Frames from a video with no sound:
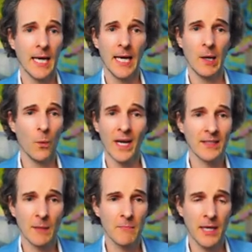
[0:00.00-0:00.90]
Where does
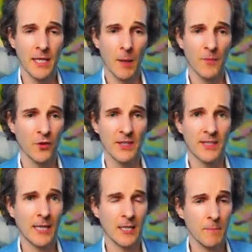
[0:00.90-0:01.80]
that money come from? Is
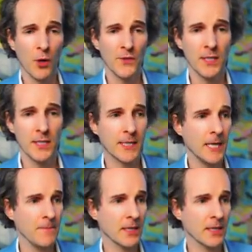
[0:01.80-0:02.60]
that the Ponzi scheme?